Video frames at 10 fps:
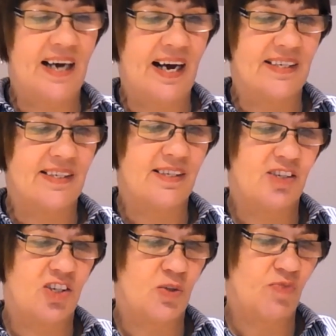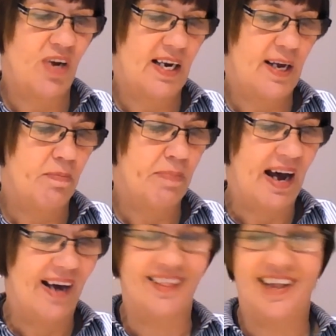and just really
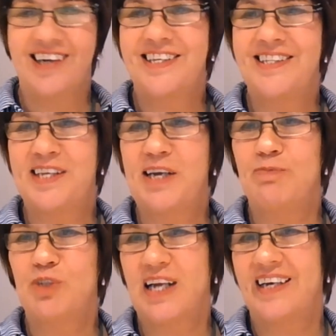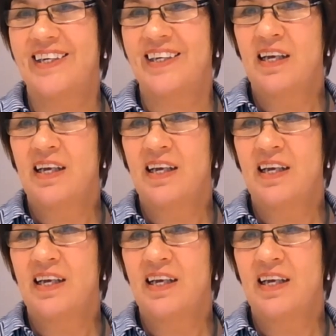unpack that, because it seems like,